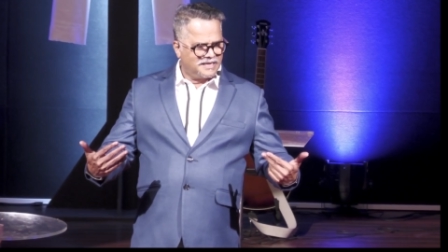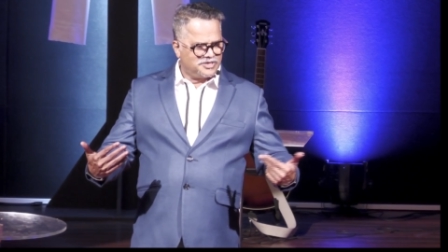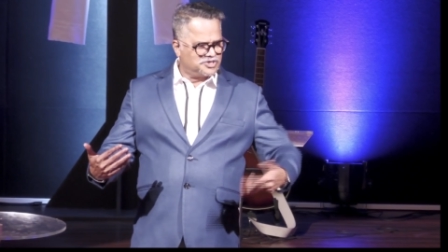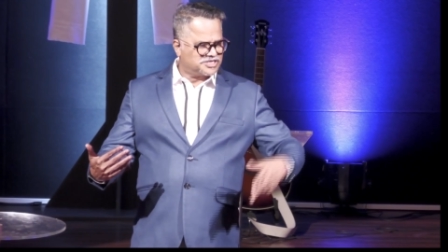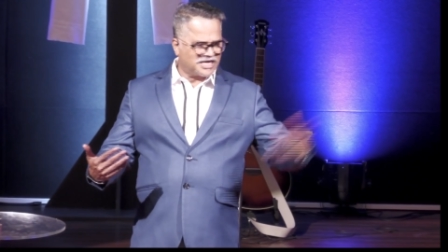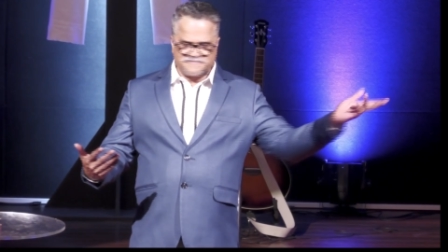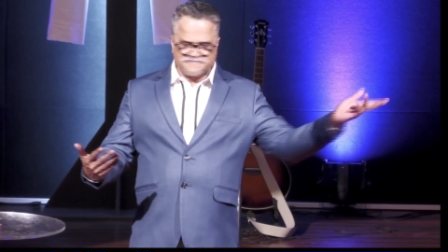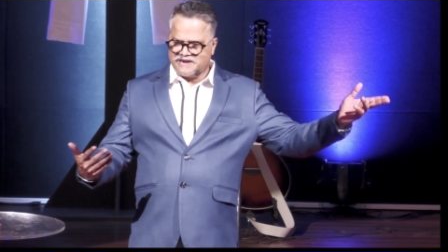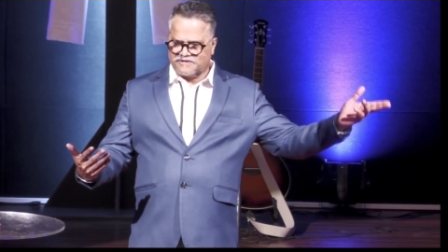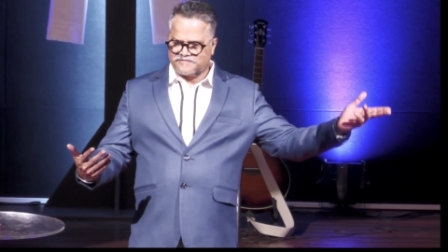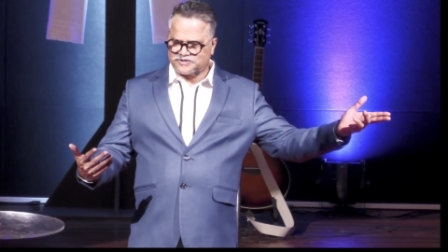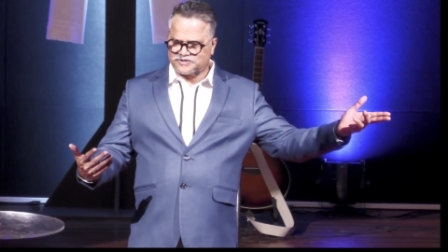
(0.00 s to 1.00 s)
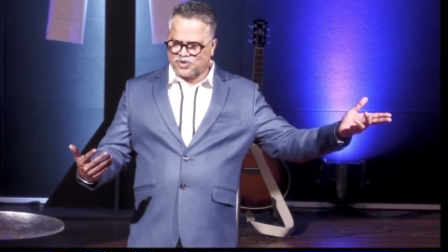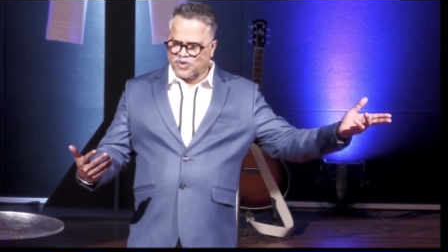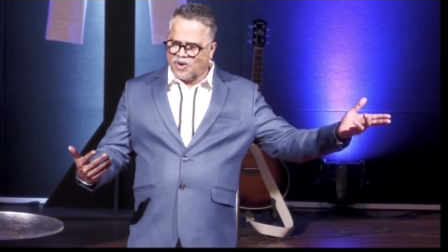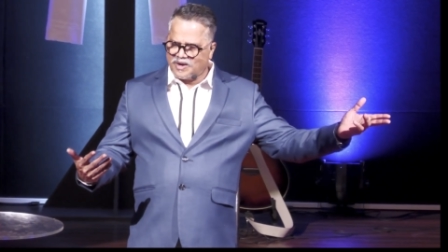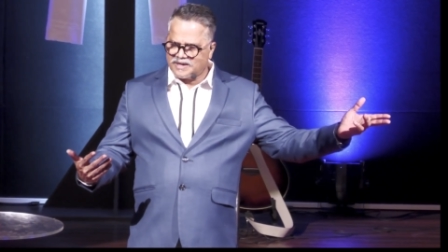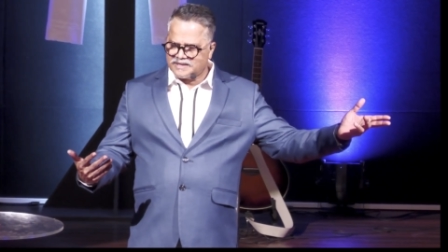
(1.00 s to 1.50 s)
You shut me out for so
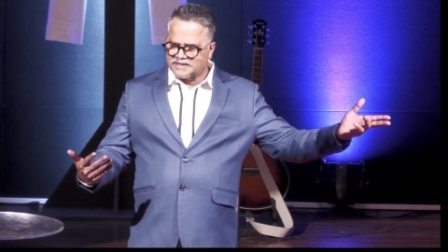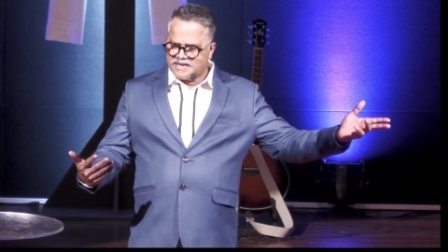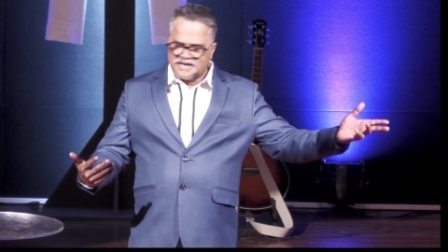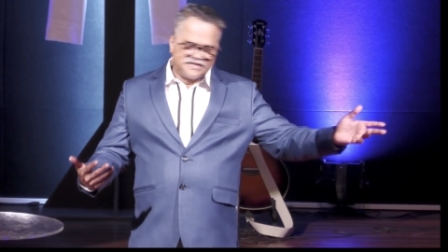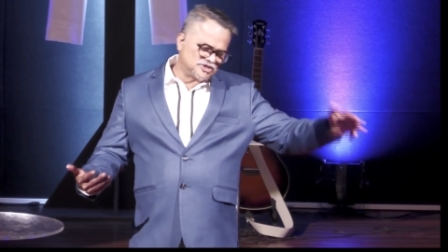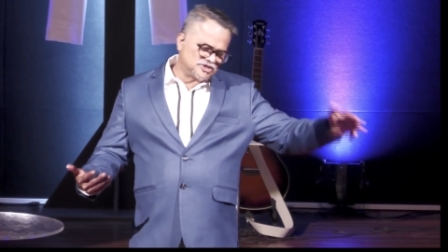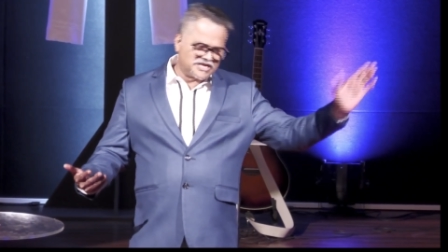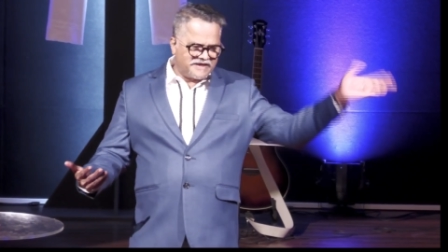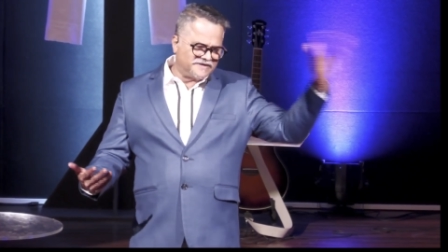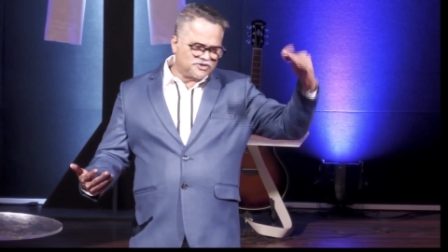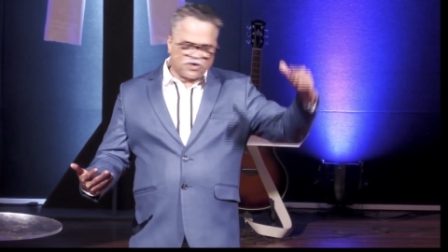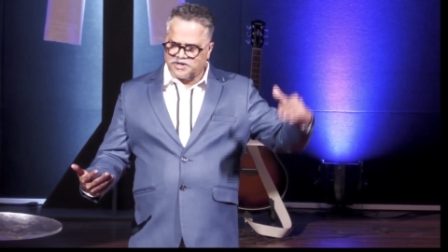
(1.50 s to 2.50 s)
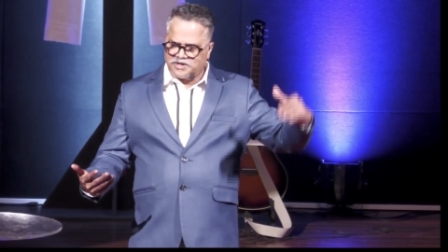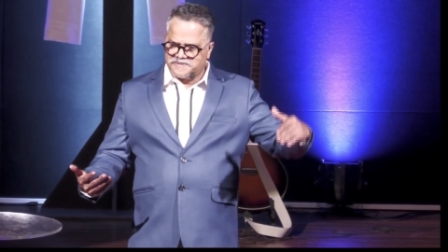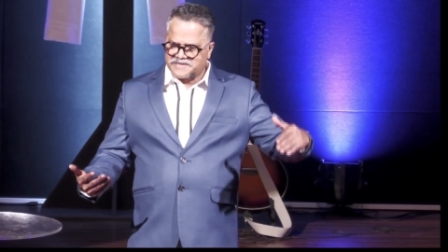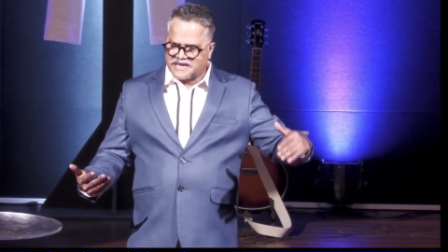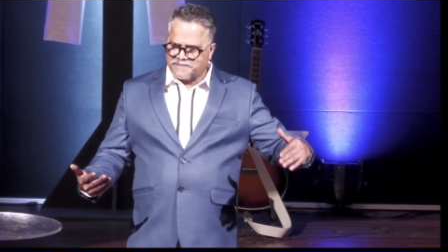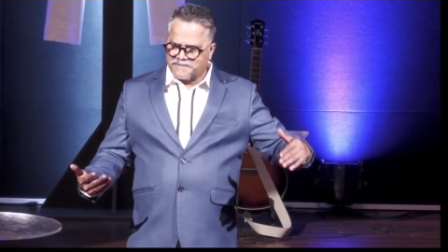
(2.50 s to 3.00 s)
long. So David told him
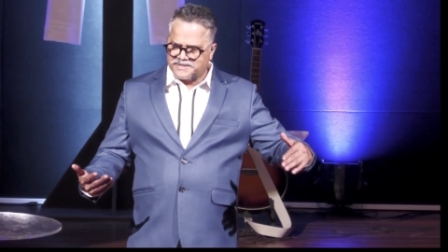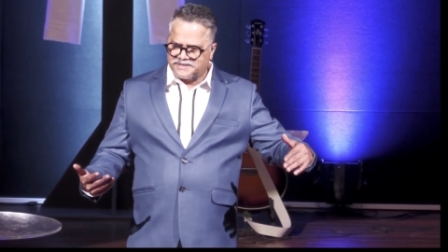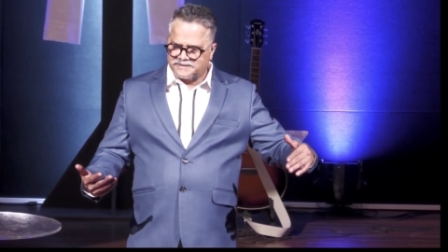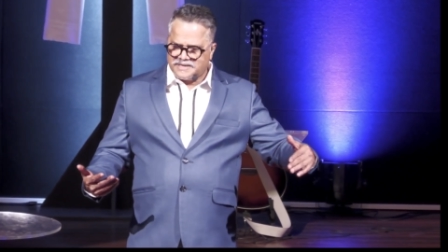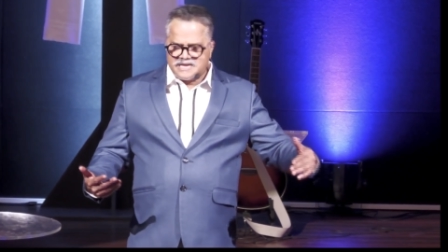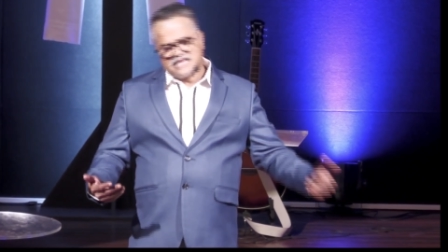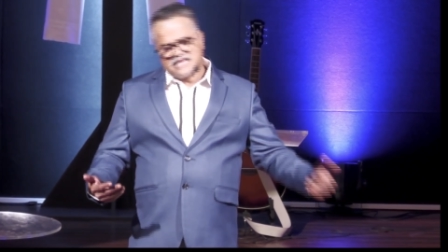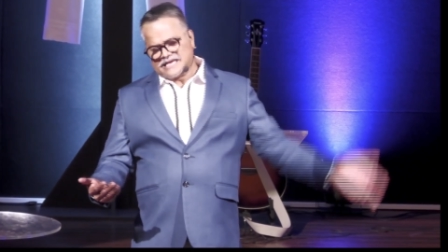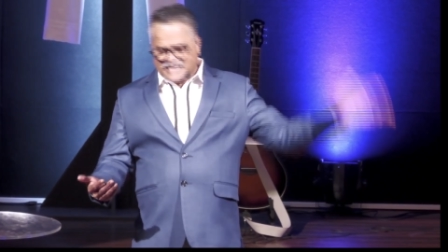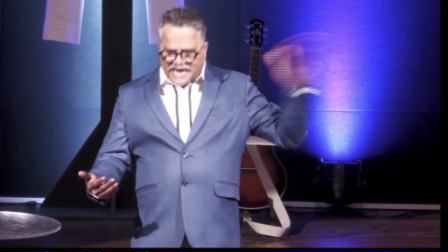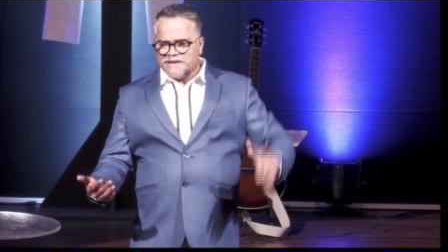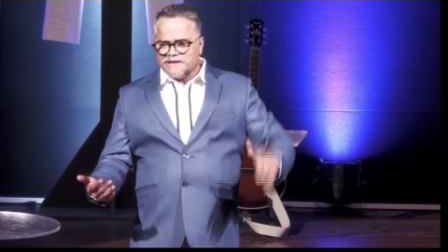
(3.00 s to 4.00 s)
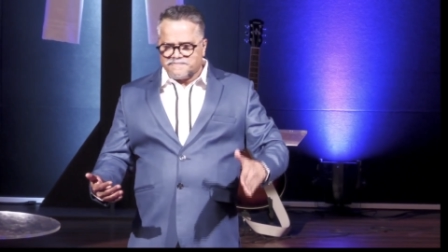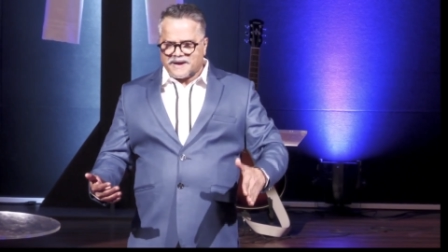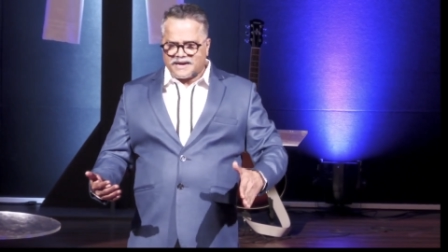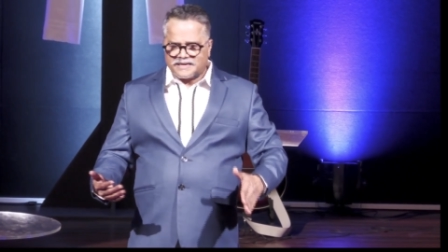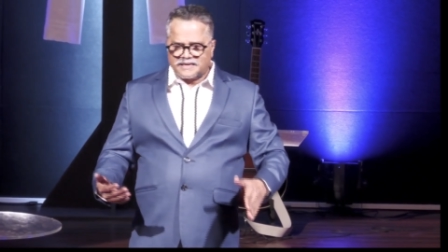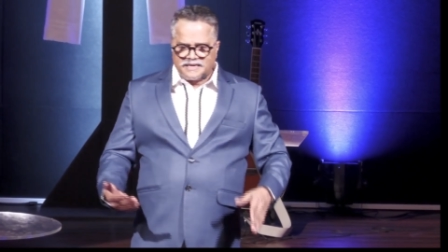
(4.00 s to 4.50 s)
to come in. He came
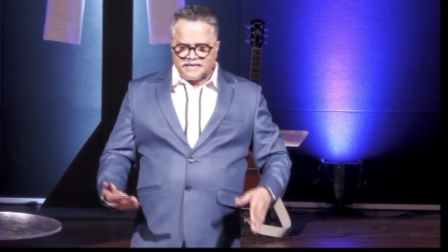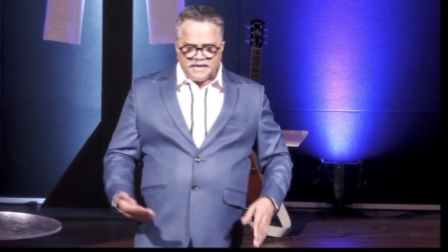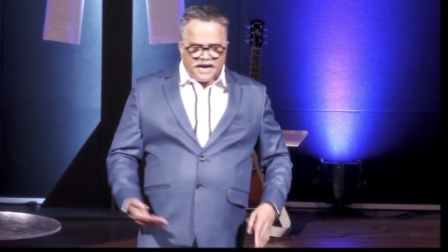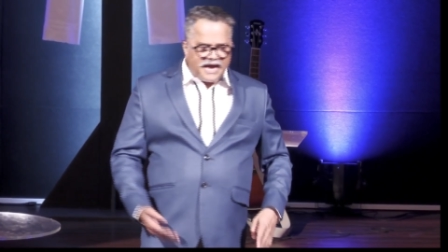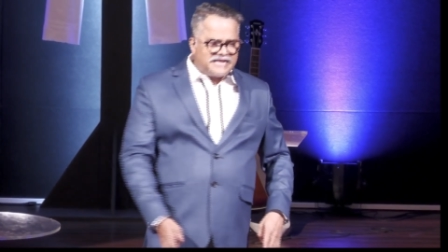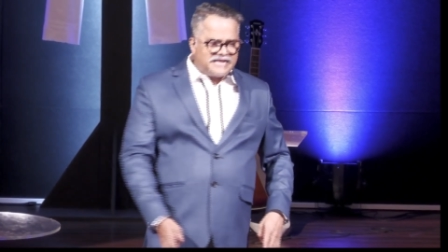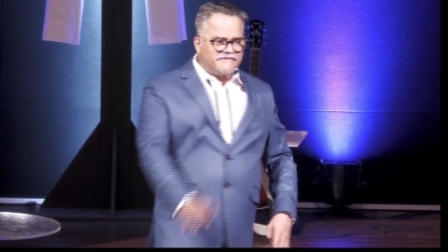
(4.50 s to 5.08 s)
back, and he